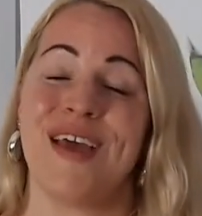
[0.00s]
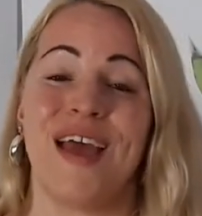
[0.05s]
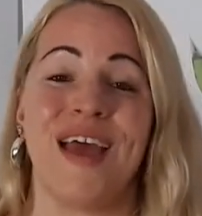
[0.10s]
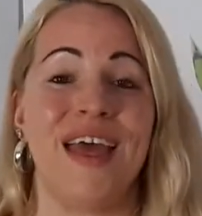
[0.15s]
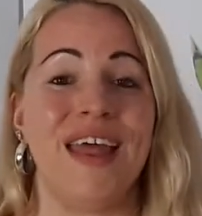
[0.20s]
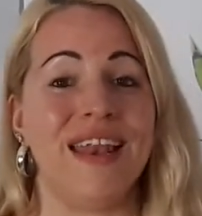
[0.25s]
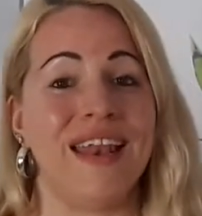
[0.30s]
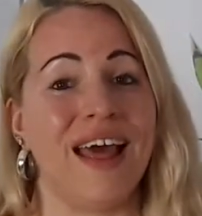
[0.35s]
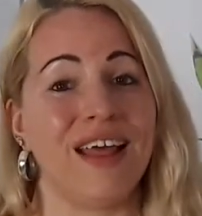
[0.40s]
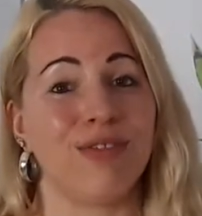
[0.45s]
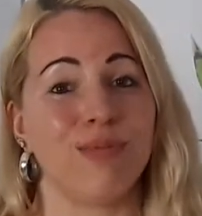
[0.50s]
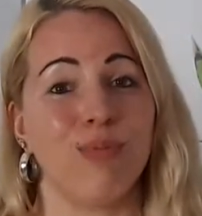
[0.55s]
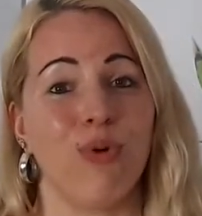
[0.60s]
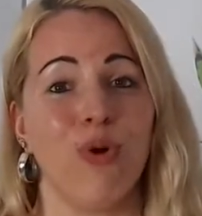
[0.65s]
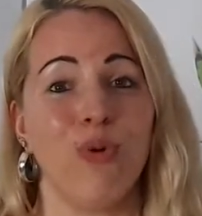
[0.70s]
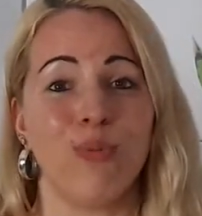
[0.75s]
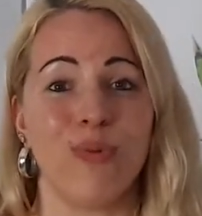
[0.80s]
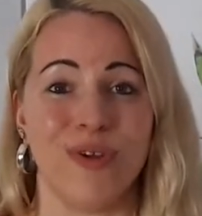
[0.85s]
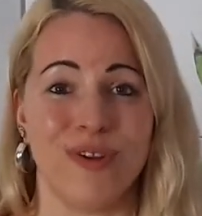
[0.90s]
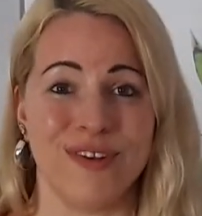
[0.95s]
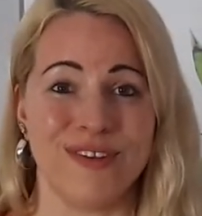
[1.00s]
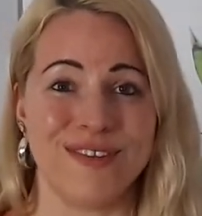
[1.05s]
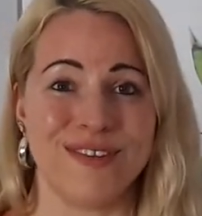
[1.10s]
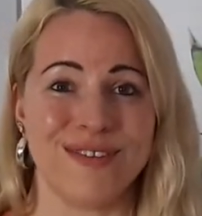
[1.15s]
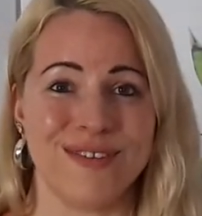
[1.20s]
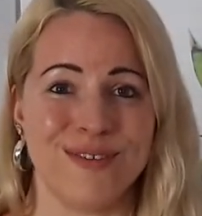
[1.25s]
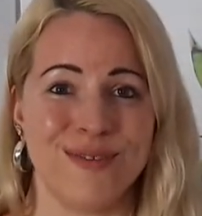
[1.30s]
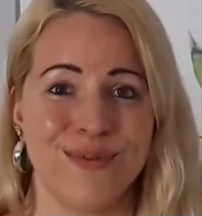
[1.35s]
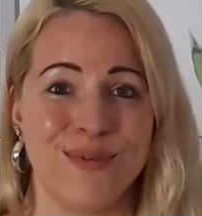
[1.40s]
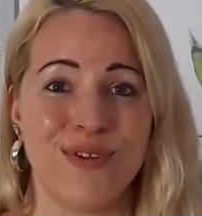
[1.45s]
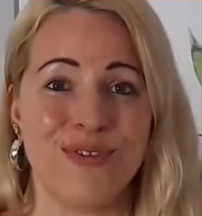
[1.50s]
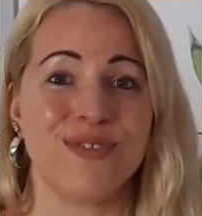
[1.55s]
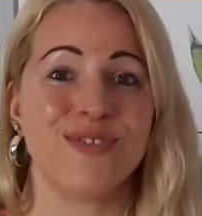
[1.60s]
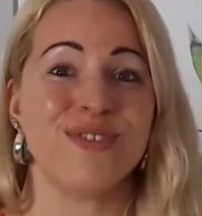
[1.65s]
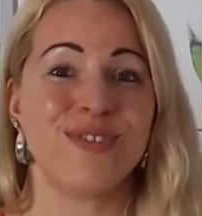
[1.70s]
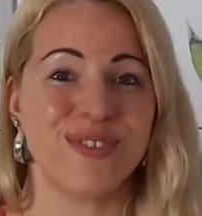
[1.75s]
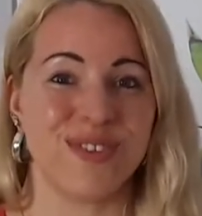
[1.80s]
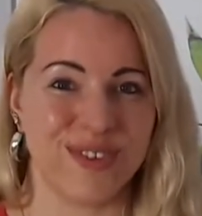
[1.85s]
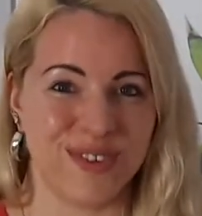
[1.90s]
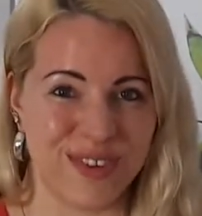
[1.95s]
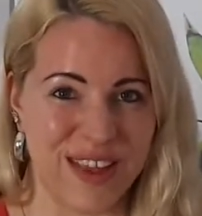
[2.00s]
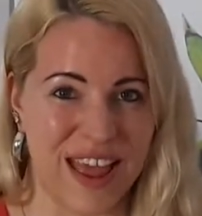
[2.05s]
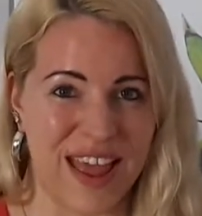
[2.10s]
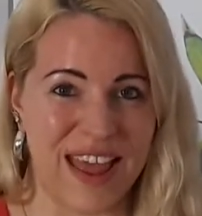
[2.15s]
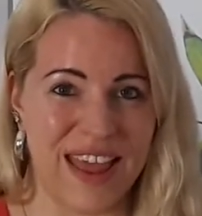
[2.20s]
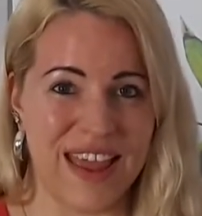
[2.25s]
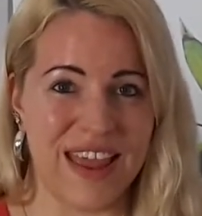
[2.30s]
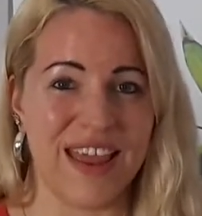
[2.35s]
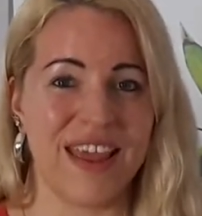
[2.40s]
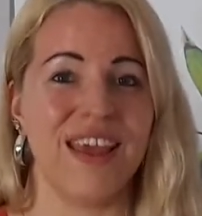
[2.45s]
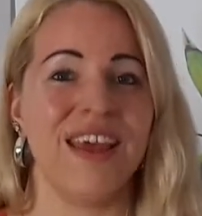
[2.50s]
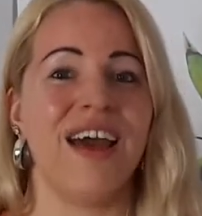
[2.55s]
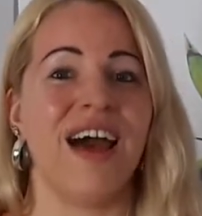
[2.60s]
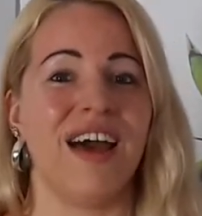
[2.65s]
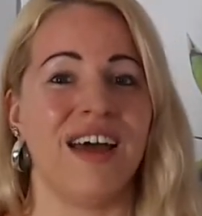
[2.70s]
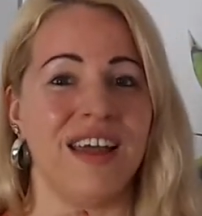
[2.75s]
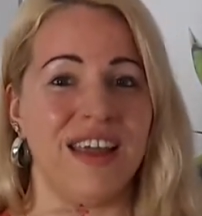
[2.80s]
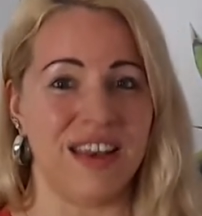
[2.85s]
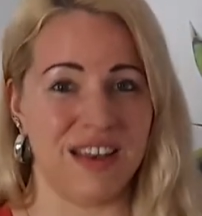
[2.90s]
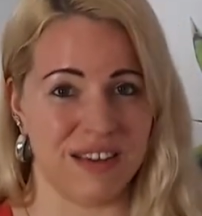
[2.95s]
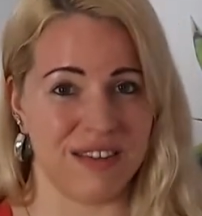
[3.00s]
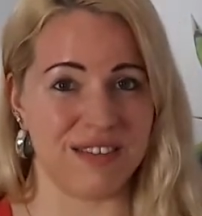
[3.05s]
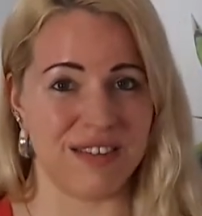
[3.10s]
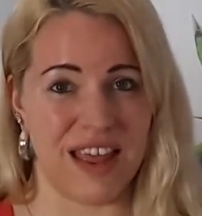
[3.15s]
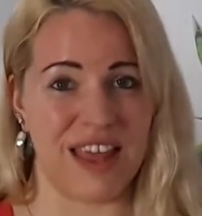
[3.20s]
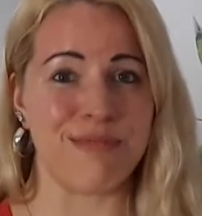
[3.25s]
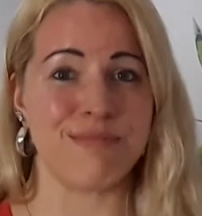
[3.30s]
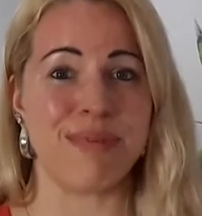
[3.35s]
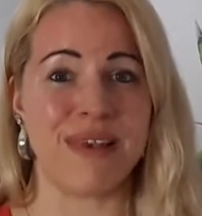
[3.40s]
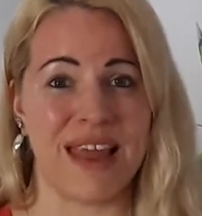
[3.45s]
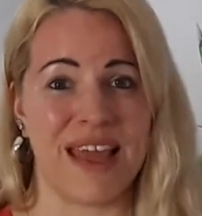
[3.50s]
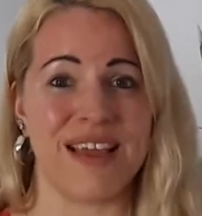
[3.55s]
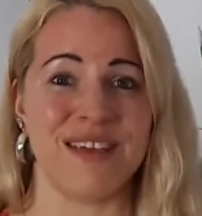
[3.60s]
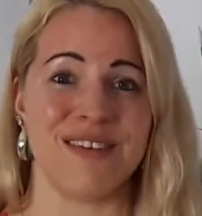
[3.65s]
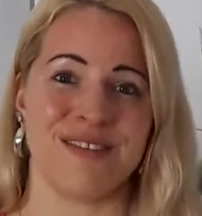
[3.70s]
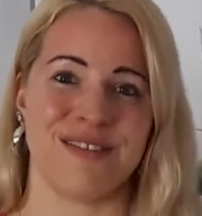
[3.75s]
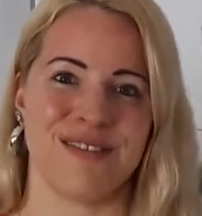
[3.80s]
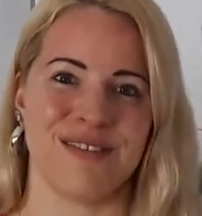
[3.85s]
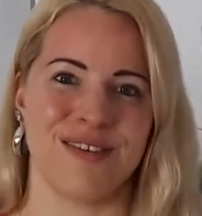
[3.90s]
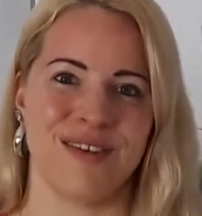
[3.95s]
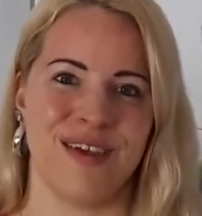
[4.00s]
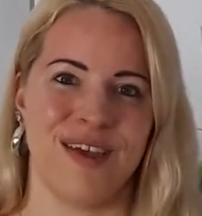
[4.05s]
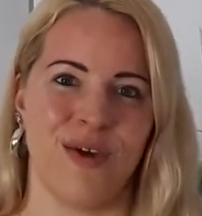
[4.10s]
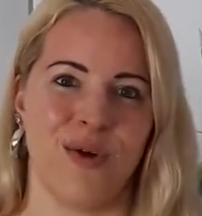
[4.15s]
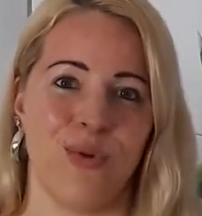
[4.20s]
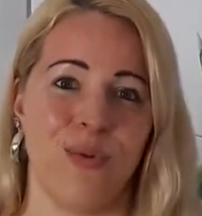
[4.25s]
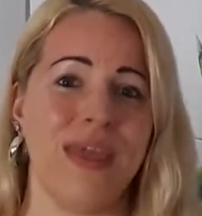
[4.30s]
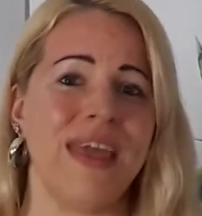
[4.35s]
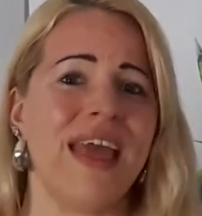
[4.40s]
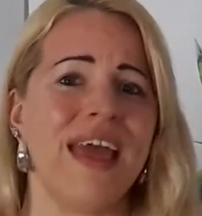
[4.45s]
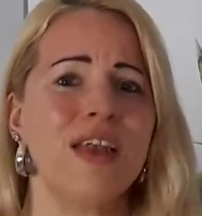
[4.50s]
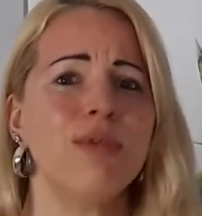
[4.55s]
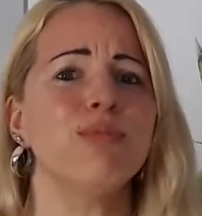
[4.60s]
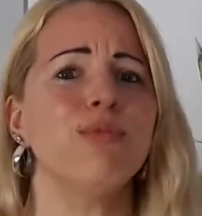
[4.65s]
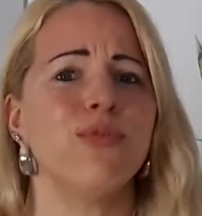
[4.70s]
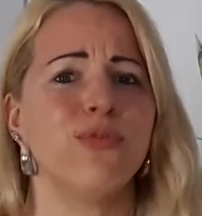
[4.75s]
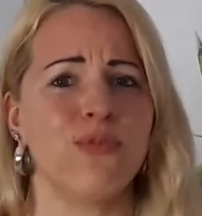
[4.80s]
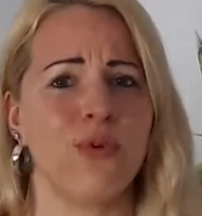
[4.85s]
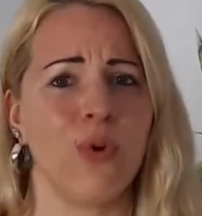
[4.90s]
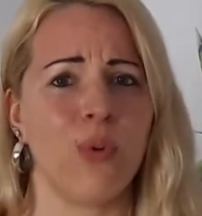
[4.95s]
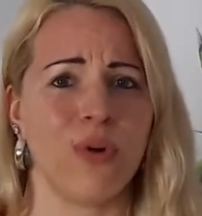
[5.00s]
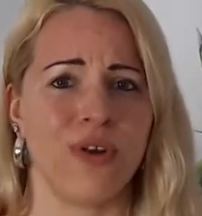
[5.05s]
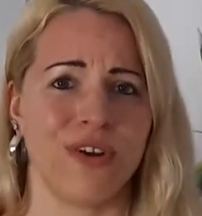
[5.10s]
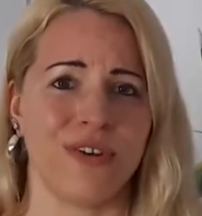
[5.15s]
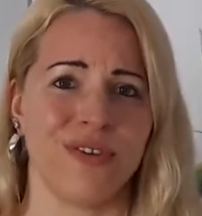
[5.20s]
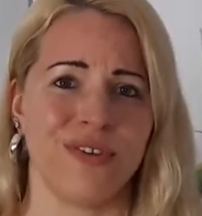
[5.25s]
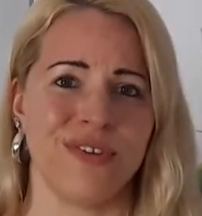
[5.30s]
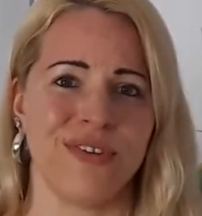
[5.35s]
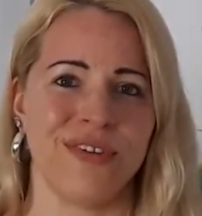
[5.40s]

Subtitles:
In that moment, we just stay in the same place. We can't move forward.